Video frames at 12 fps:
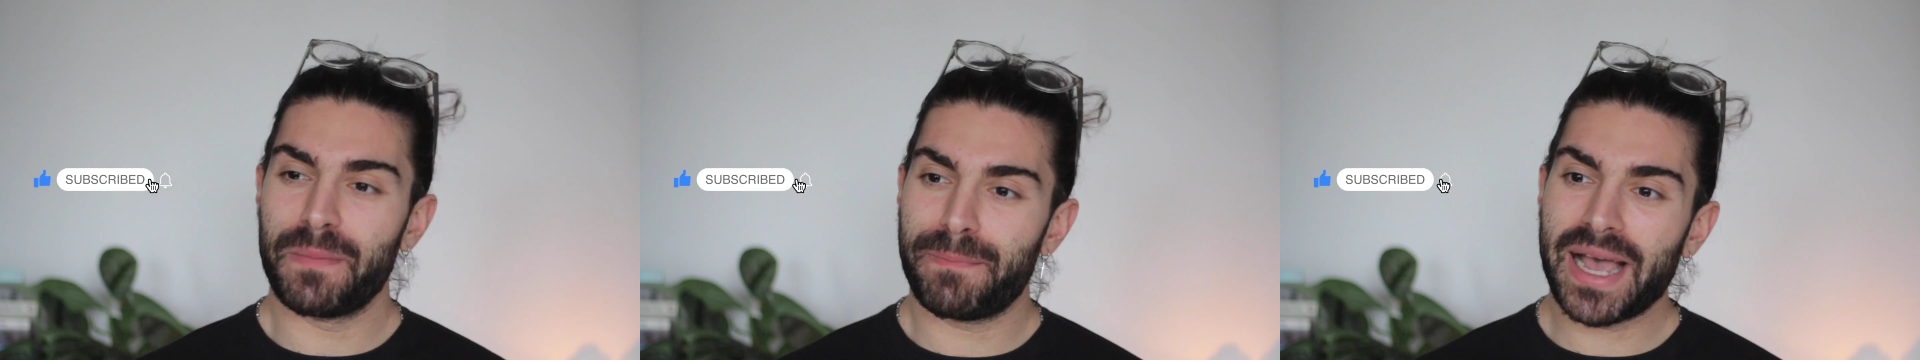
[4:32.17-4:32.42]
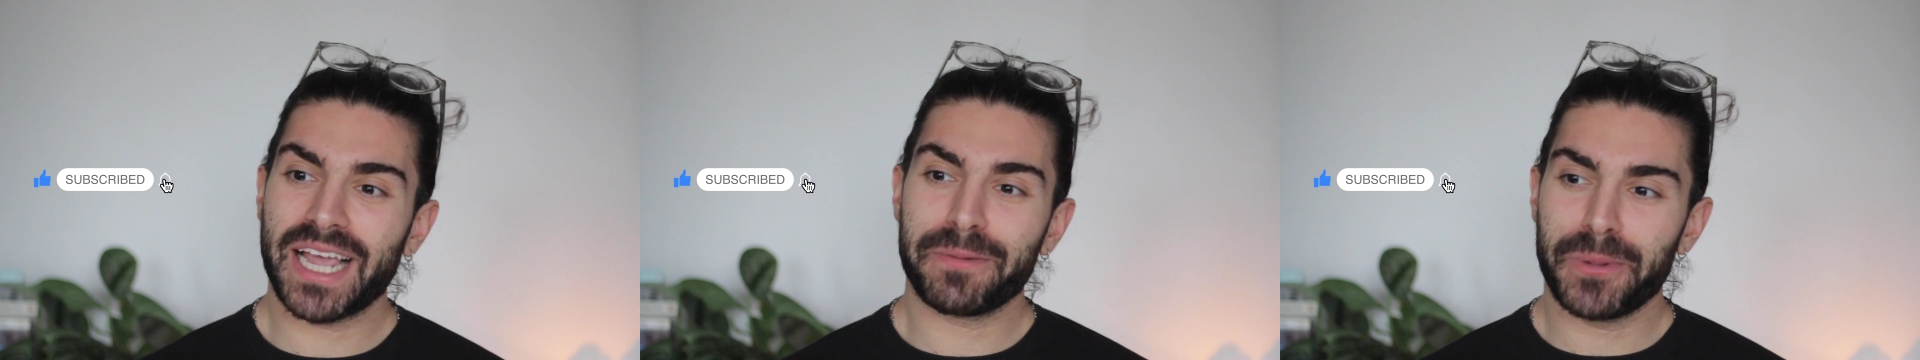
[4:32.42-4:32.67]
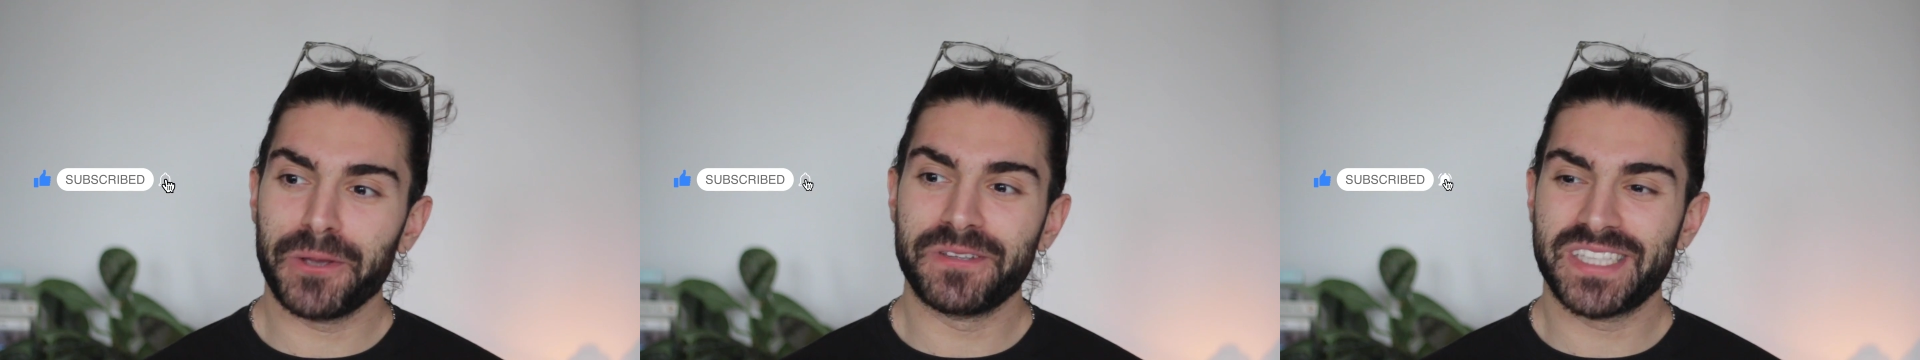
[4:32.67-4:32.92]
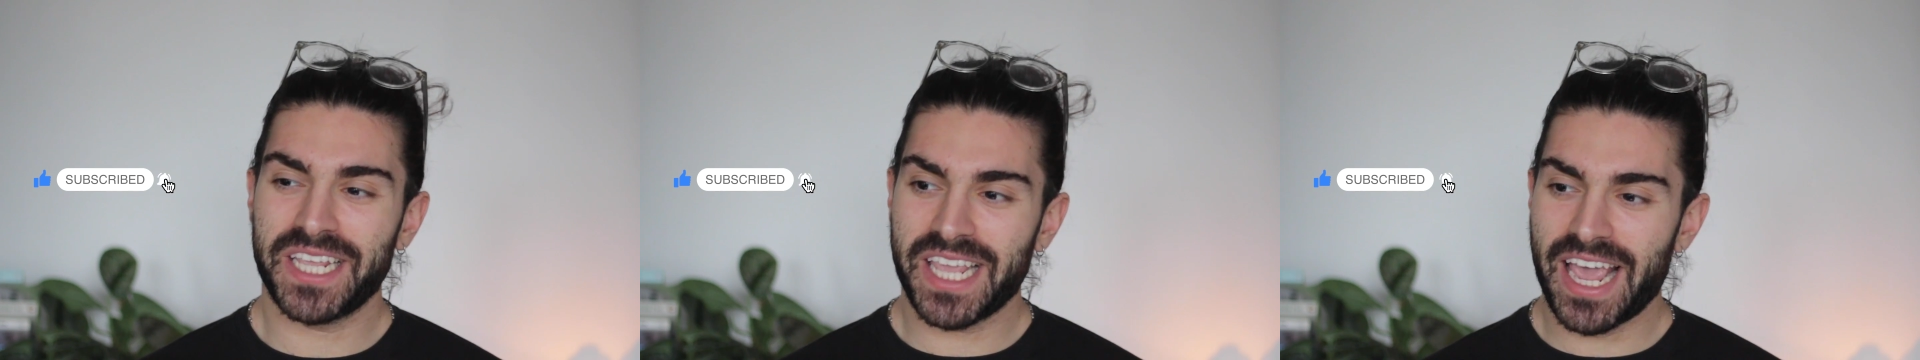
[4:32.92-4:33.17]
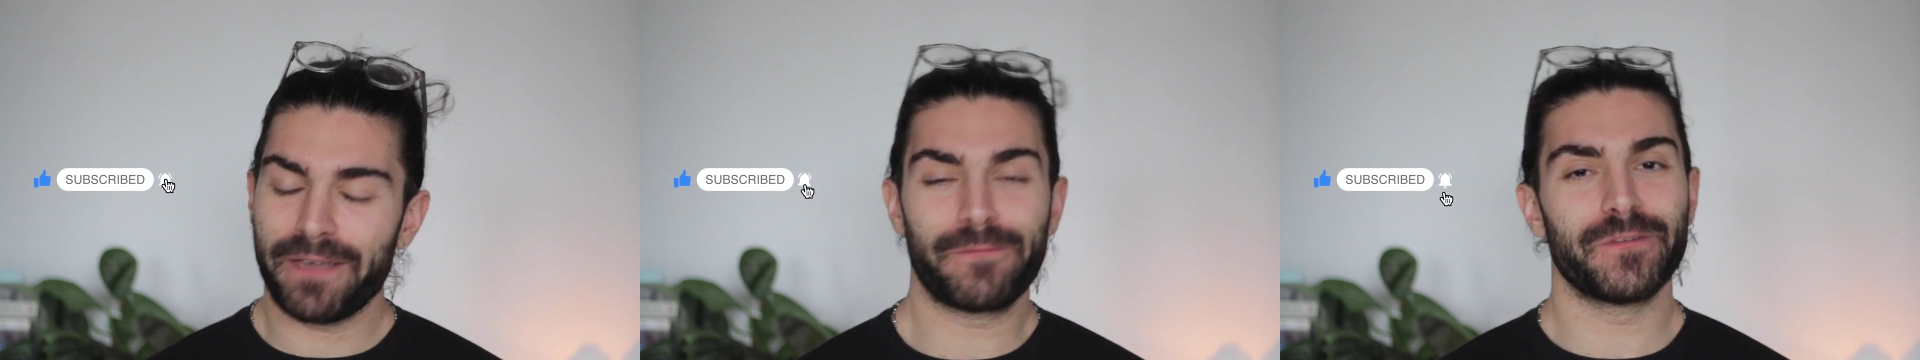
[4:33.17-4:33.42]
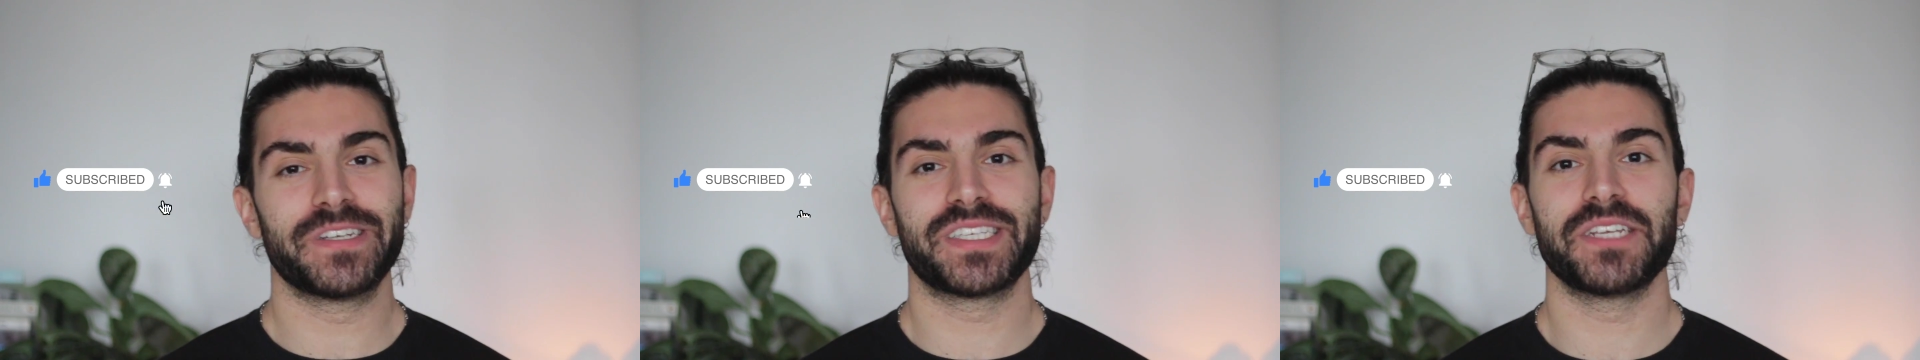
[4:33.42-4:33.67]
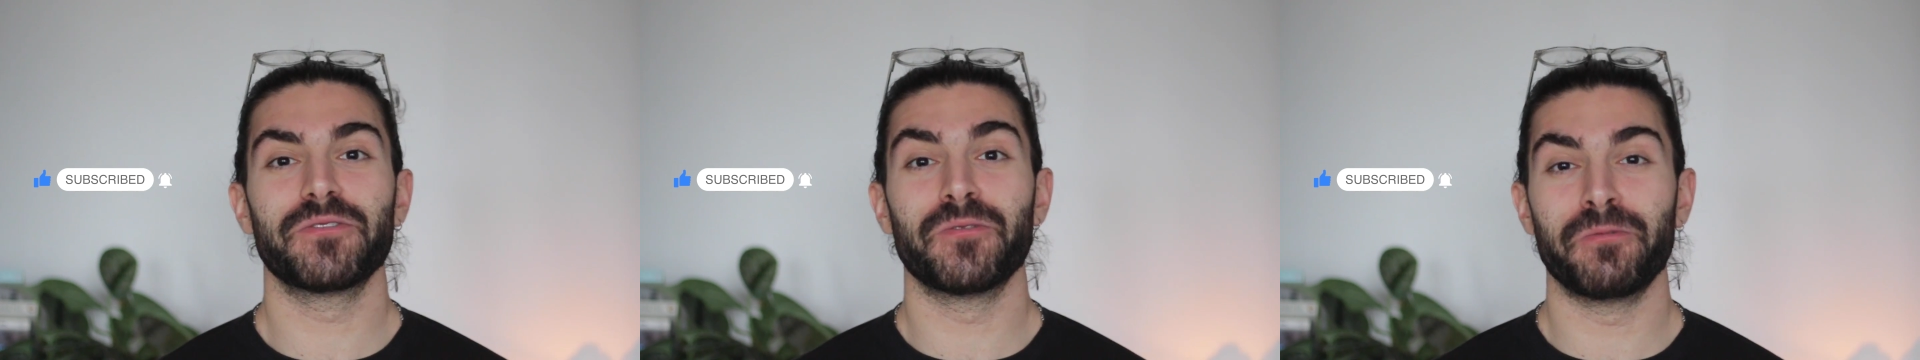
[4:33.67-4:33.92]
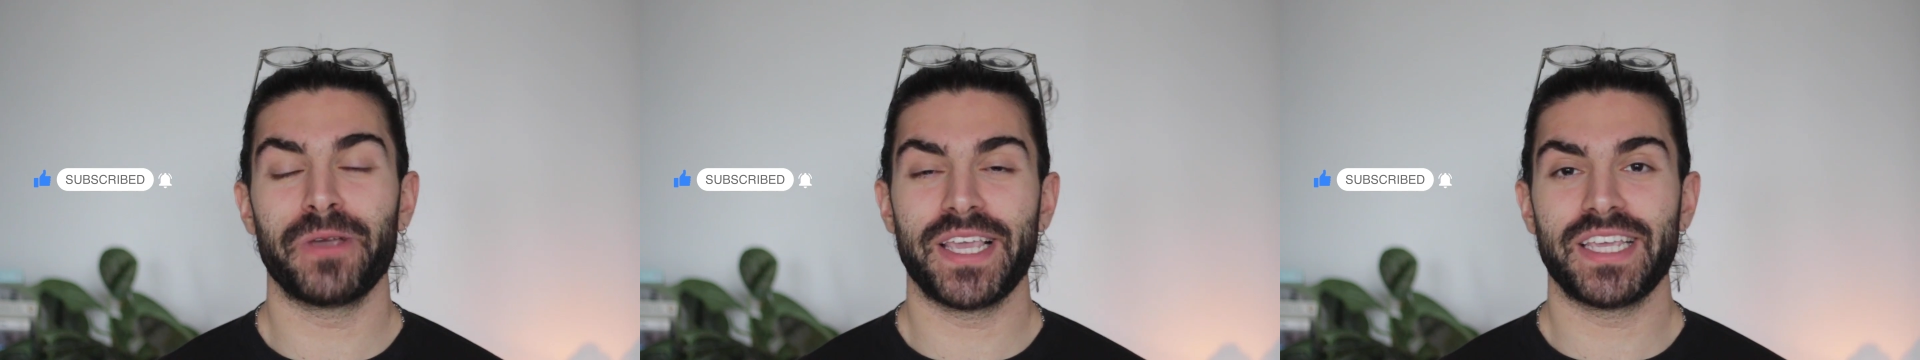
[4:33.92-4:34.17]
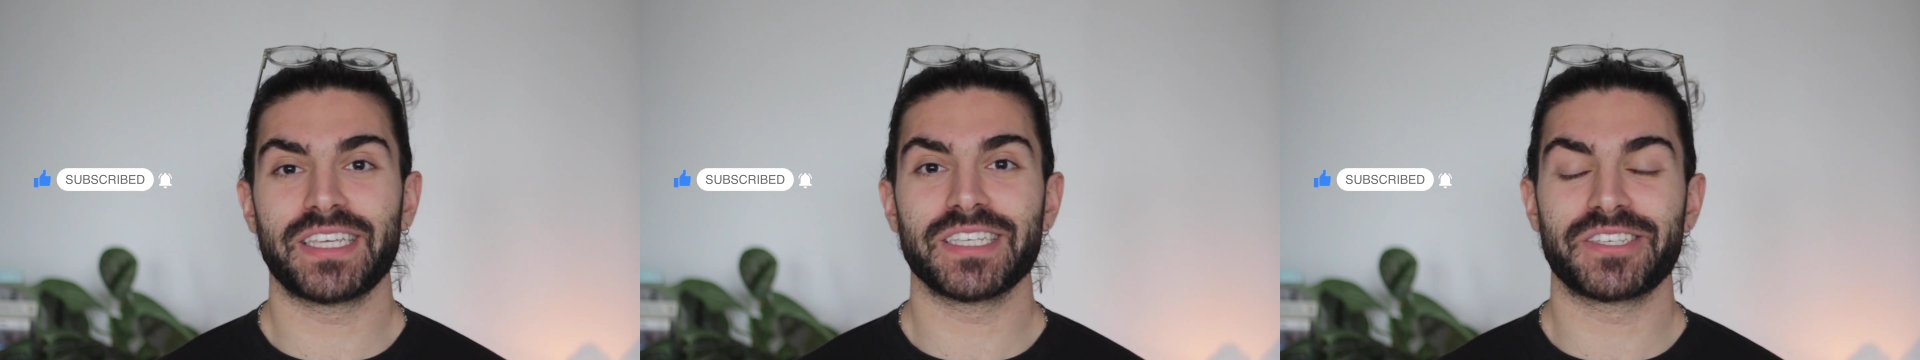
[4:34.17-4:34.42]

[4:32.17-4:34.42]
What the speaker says: We're back posting every single week,